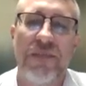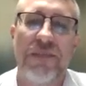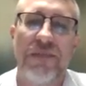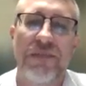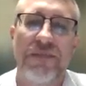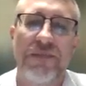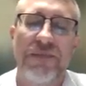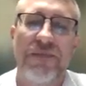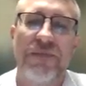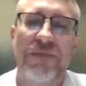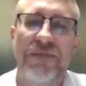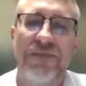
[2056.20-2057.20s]

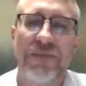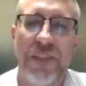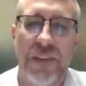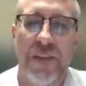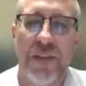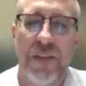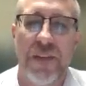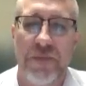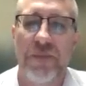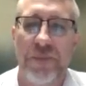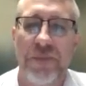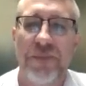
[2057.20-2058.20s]

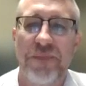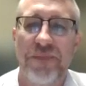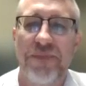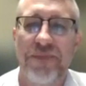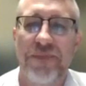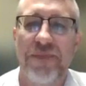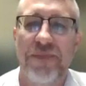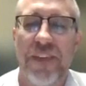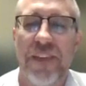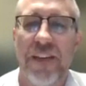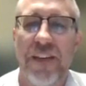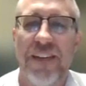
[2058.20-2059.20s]

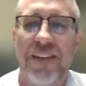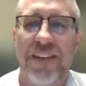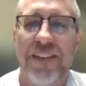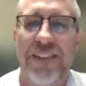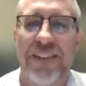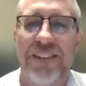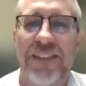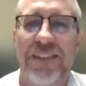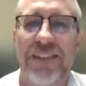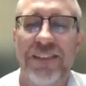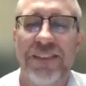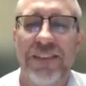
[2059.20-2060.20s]

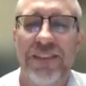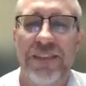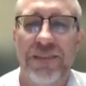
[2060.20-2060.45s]
(silent)